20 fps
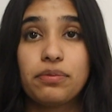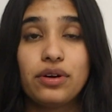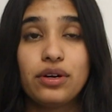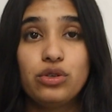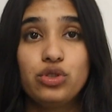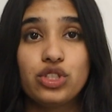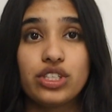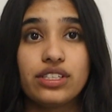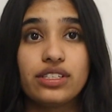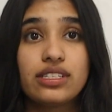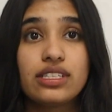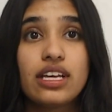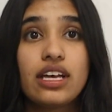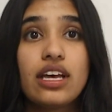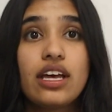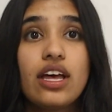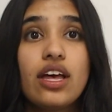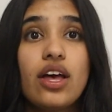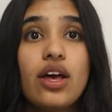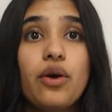approaches,
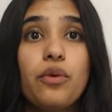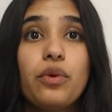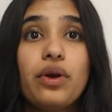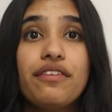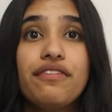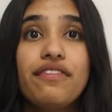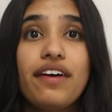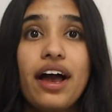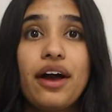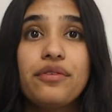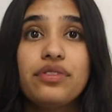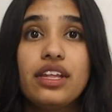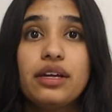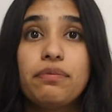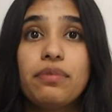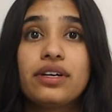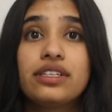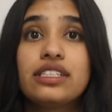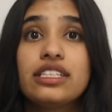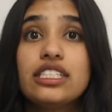we found
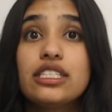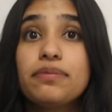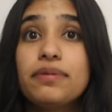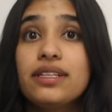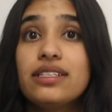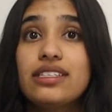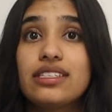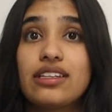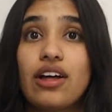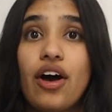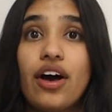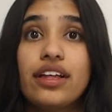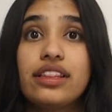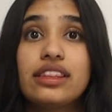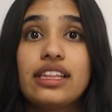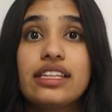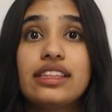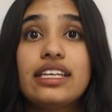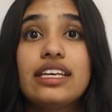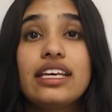that participants thought
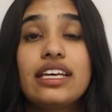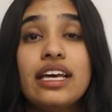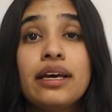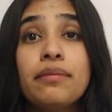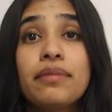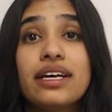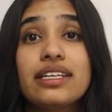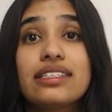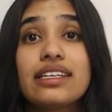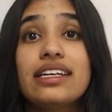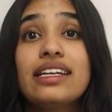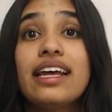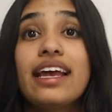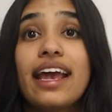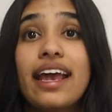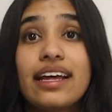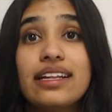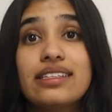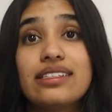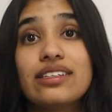that the EMS
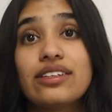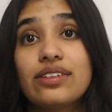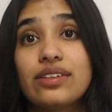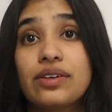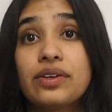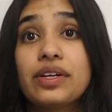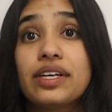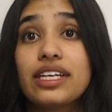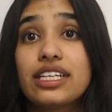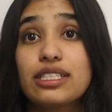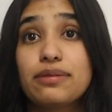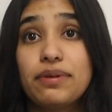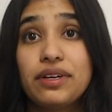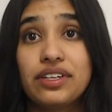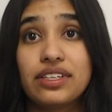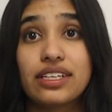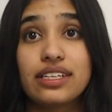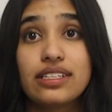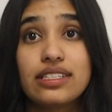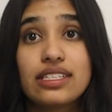enhanced their learning
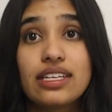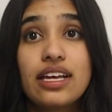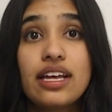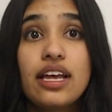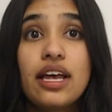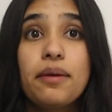experience.